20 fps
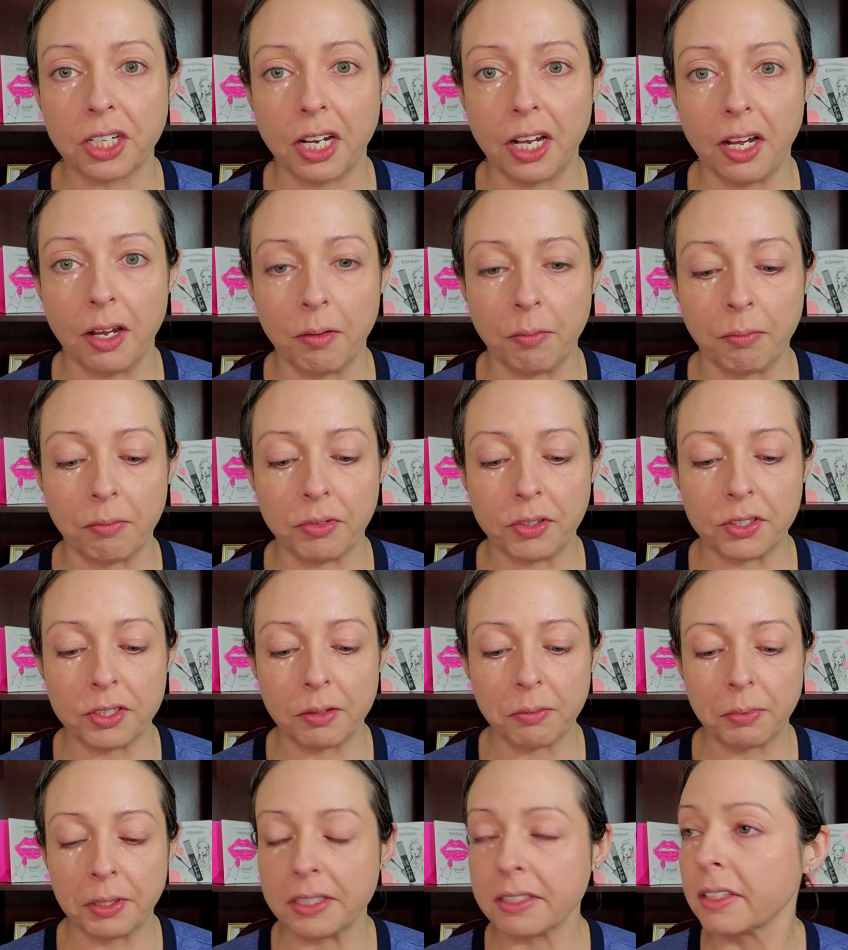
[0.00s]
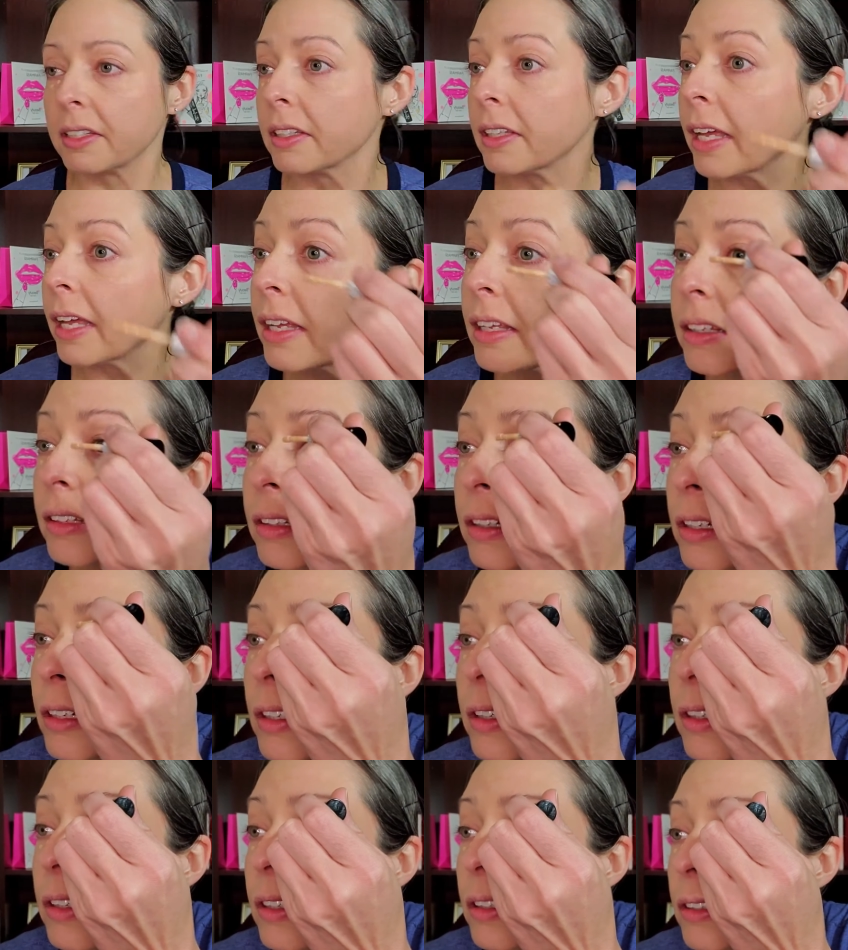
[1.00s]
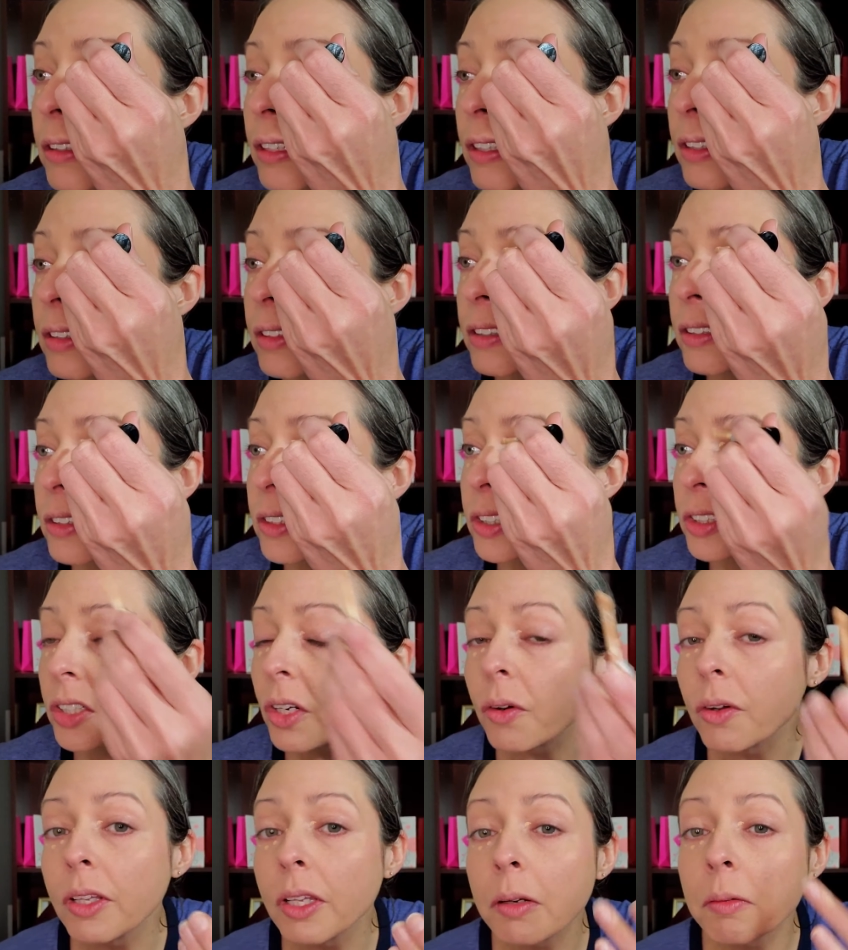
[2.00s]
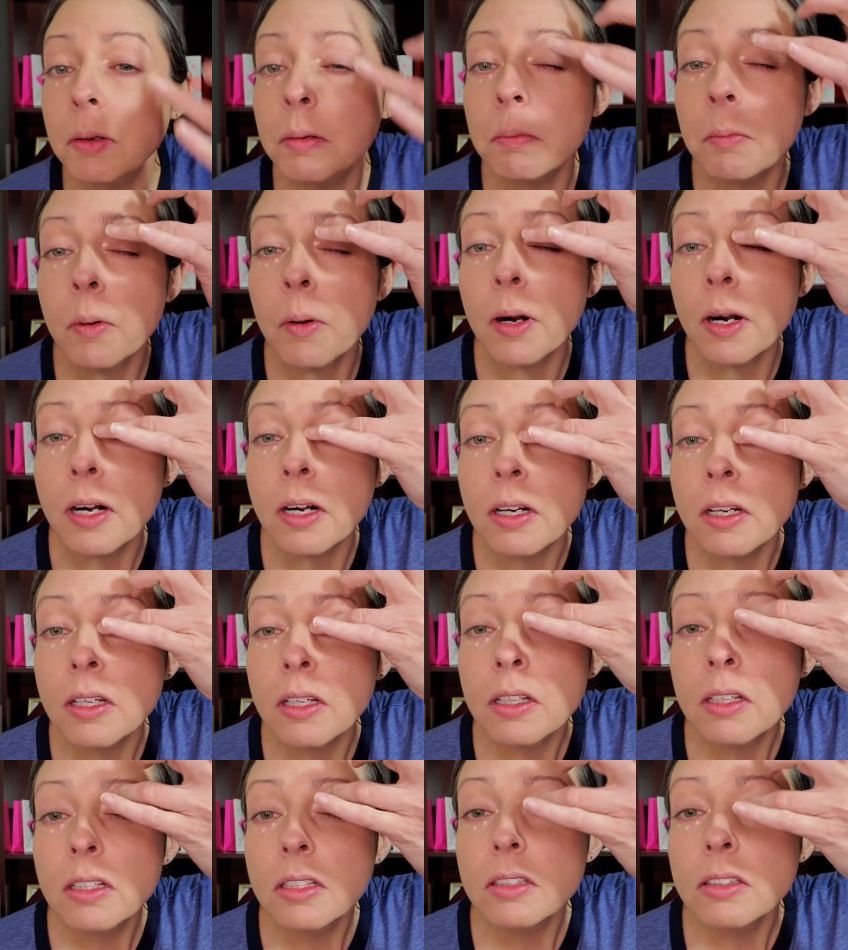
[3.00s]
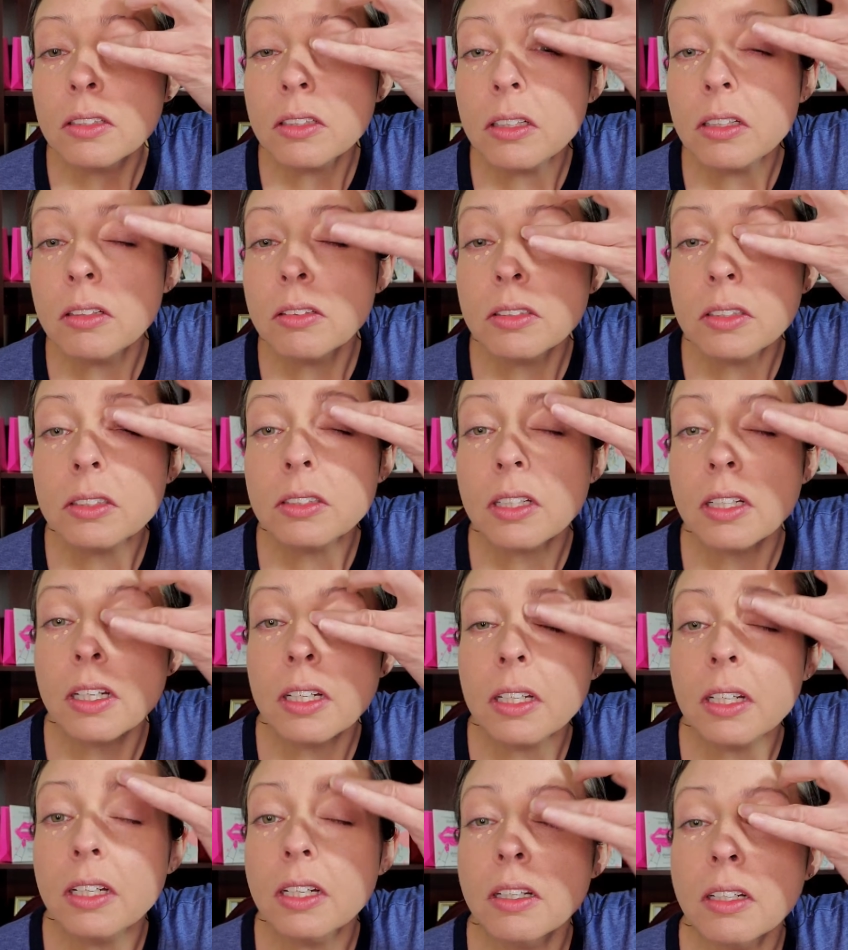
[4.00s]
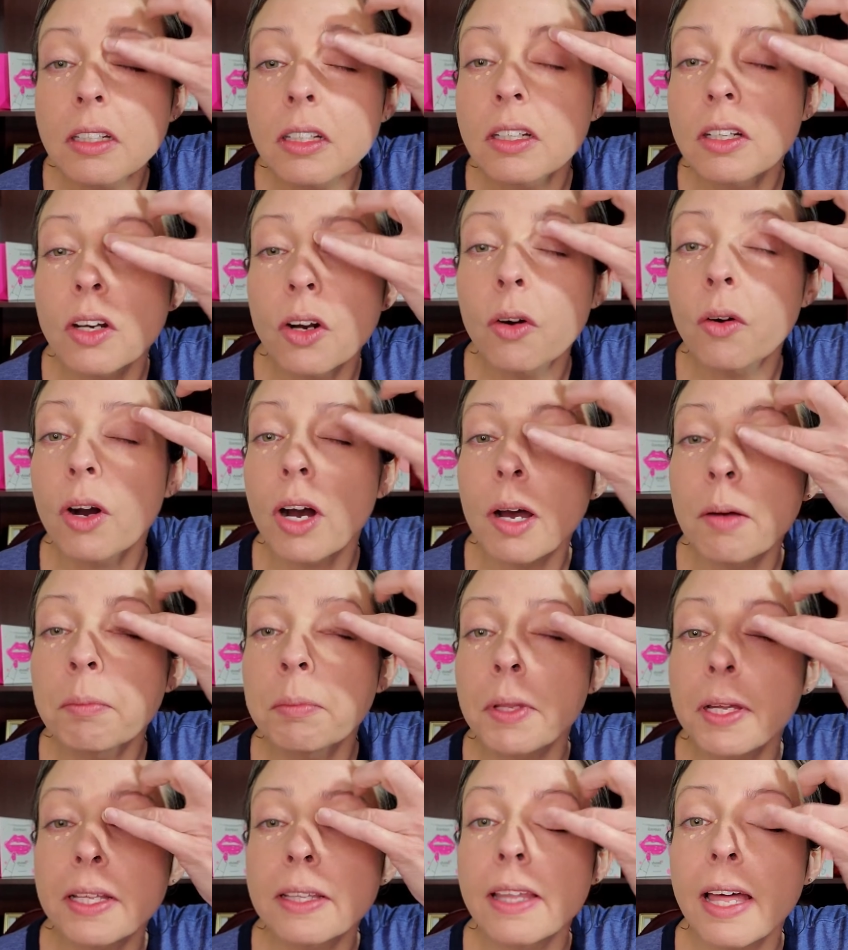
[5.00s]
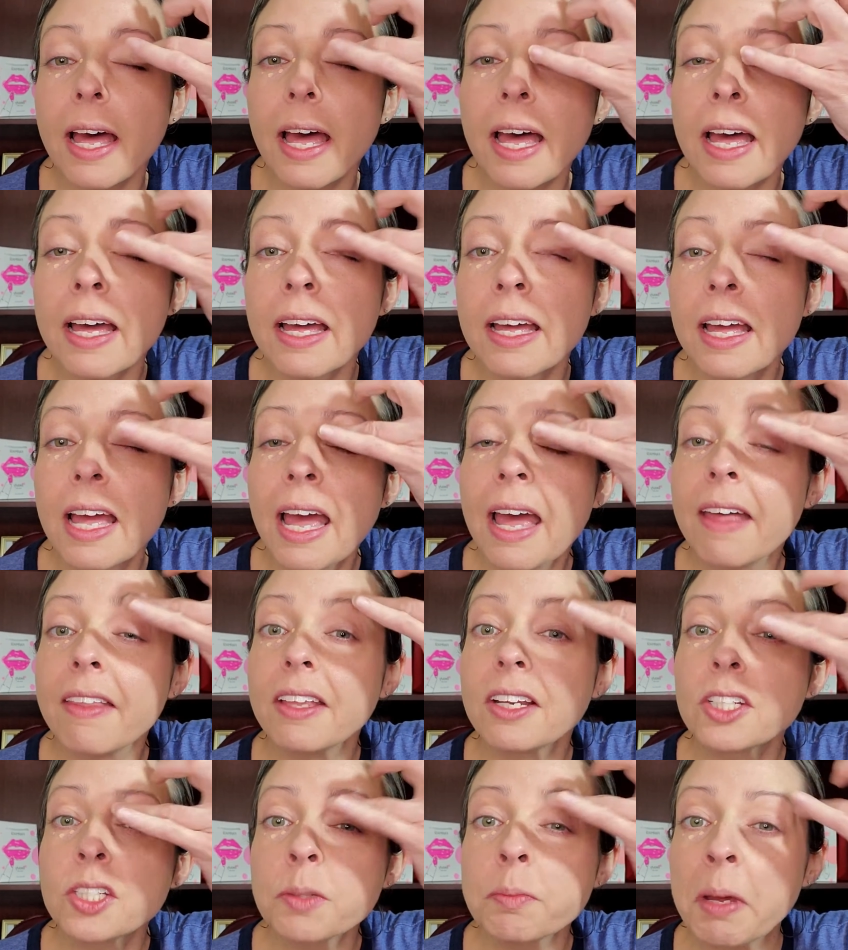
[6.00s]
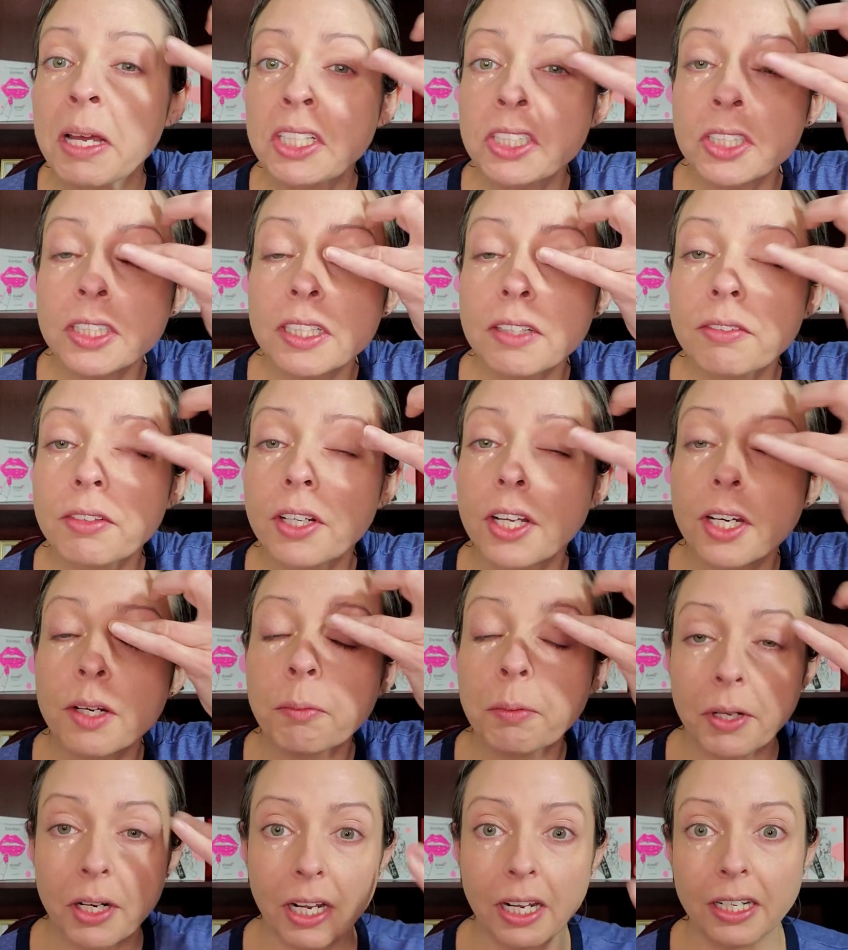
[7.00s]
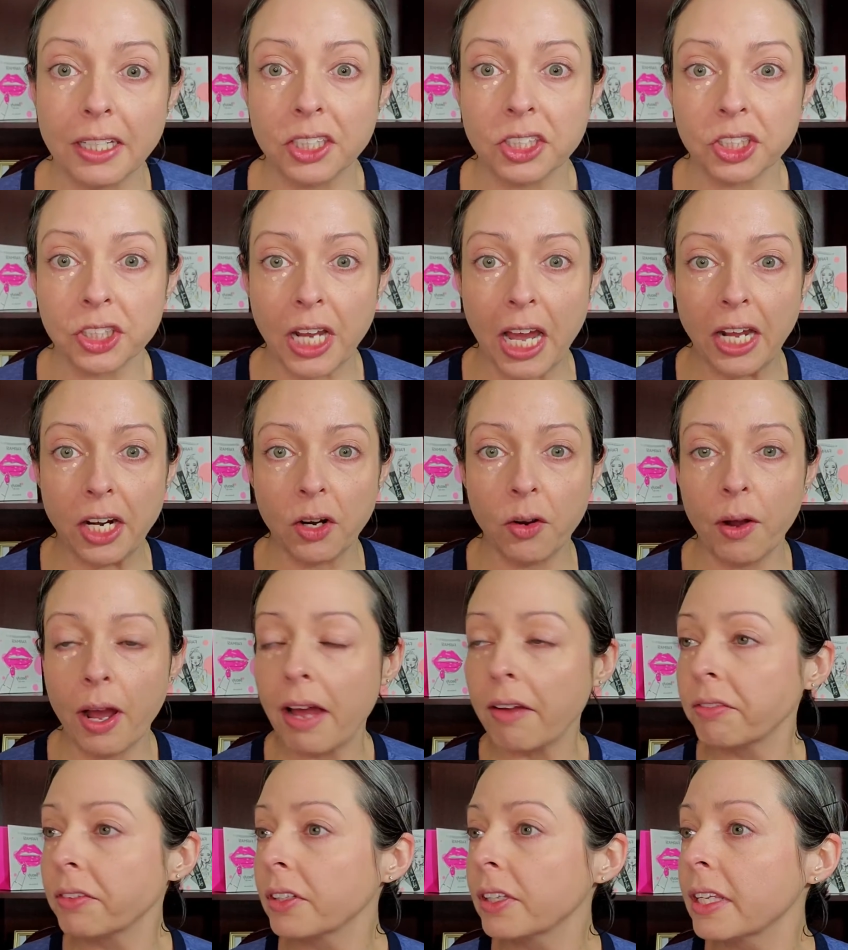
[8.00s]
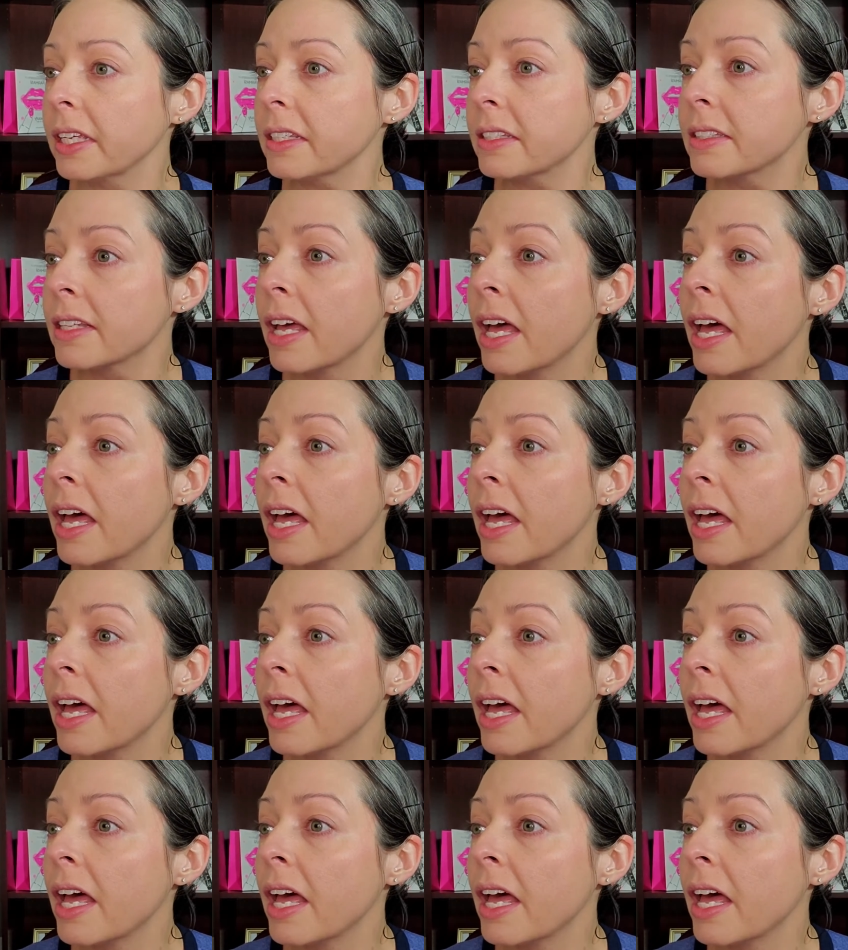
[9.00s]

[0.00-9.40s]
For some reason that tends to show a little bit more. So just kind of gonna go up like that. And then especially if you're gonna put on shadow after this,